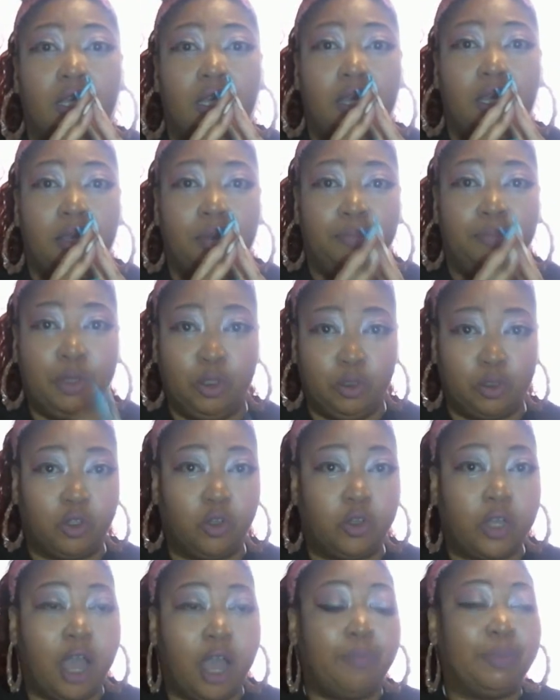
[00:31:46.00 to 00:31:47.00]
musical
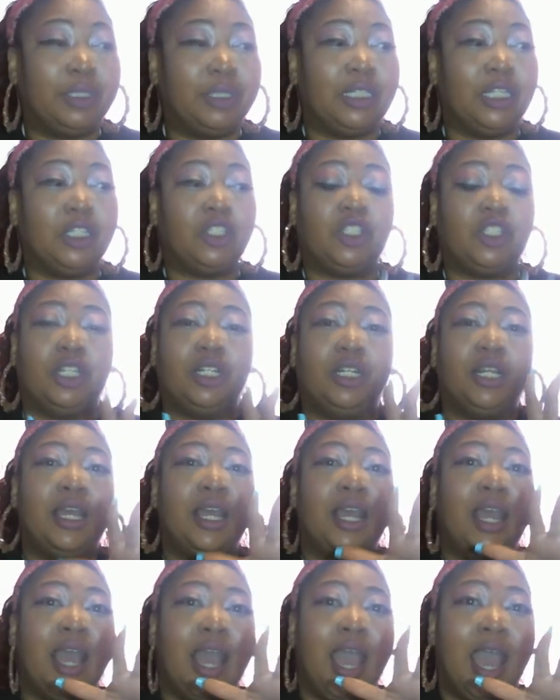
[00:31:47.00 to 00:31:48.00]
composition,
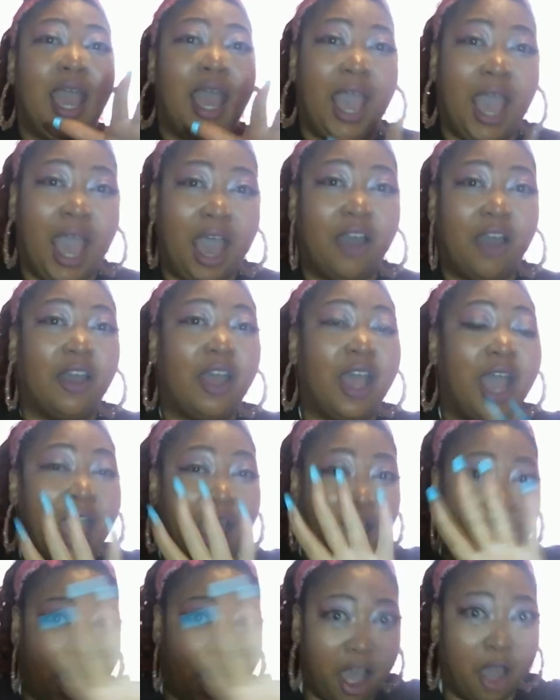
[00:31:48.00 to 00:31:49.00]

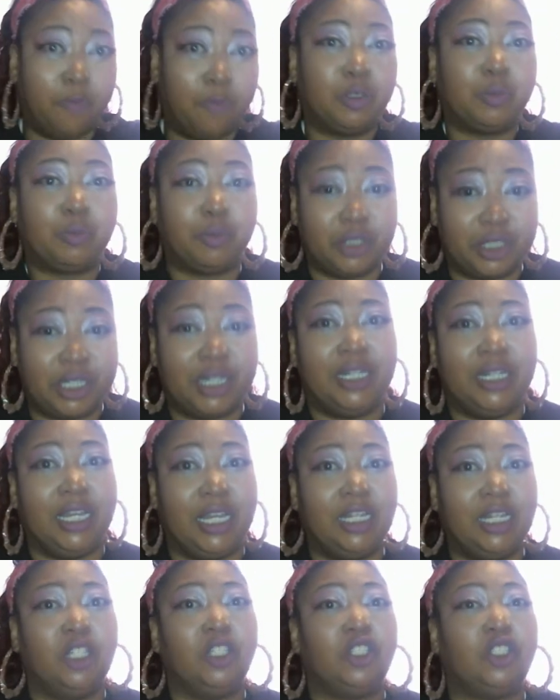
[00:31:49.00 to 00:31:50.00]
how it was presented
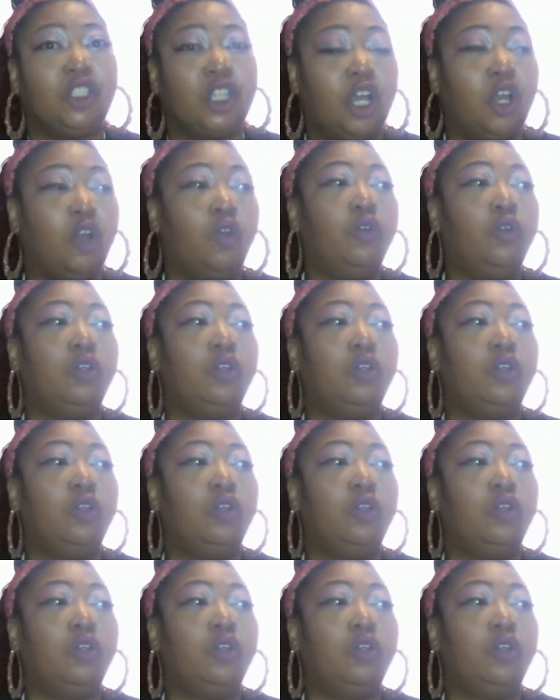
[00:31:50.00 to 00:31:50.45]
in the show.